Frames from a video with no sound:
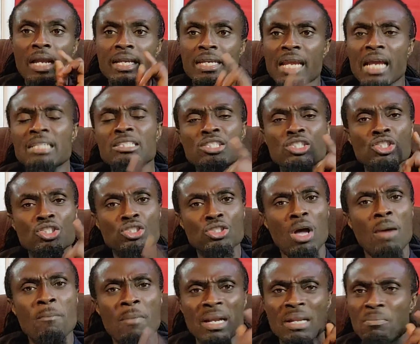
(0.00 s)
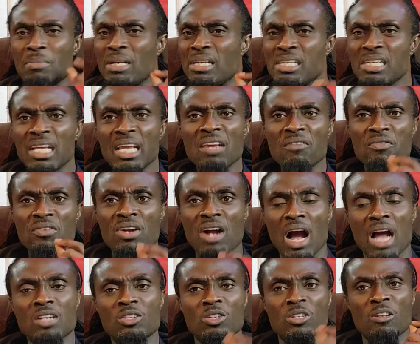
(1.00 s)
Can somebody believe
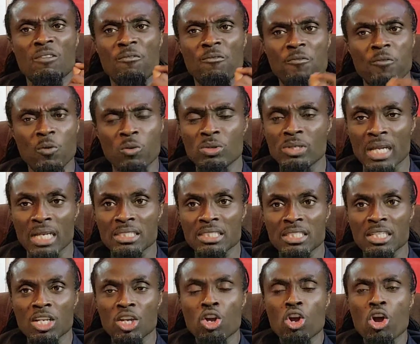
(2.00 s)
God to the fullness